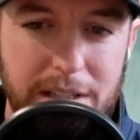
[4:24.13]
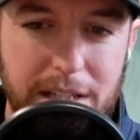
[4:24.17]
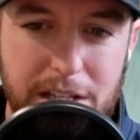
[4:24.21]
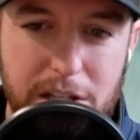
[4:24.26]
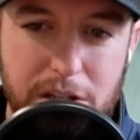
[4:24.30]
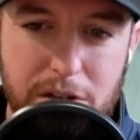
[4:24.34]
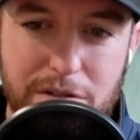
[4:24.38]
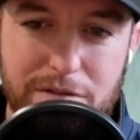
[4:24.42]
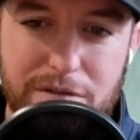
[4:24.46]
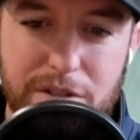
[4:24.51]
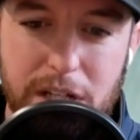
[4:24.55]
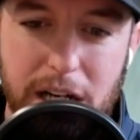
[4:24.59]
that
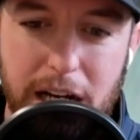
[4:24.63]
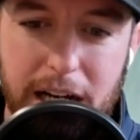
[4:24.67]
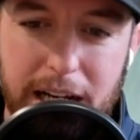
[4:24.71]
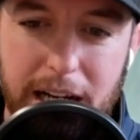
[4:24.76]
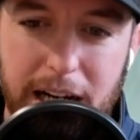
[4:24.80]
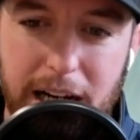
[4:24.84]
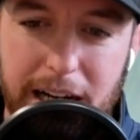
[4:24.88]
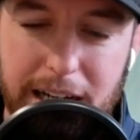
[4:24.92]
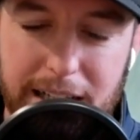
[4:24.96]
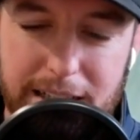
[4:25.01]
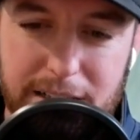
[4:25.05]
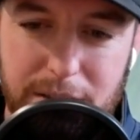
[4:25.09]
you've done at
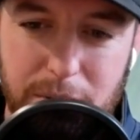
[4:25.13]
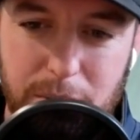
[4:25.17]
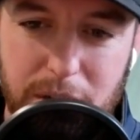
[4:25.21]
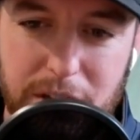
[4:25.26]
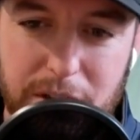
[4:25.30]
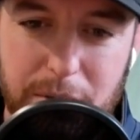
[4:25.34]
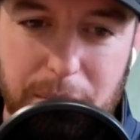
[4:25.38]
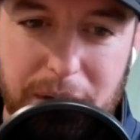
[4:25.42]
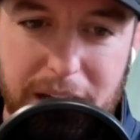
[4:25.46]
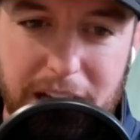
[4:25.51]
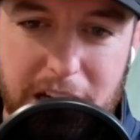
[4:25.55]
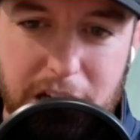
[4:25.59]
Hoxton
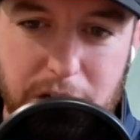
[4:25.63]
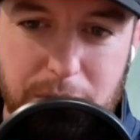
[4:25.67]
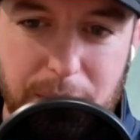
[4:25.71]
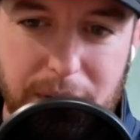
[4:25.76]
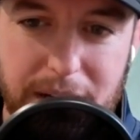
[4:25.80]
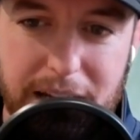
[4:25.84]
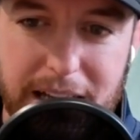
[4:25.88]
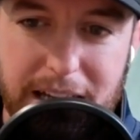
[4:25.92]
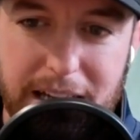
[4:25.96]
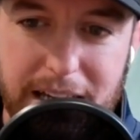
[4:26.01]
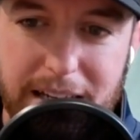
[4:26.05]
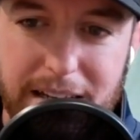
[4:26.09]
Wealth
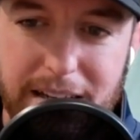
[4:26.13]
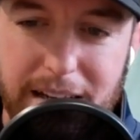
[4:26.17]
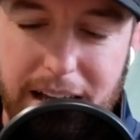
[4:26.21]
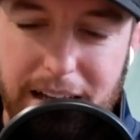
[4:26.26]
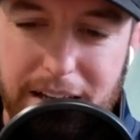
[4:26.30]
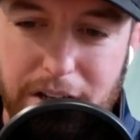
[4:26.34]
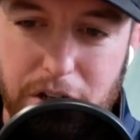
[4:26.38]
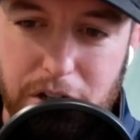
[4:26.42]
Management and your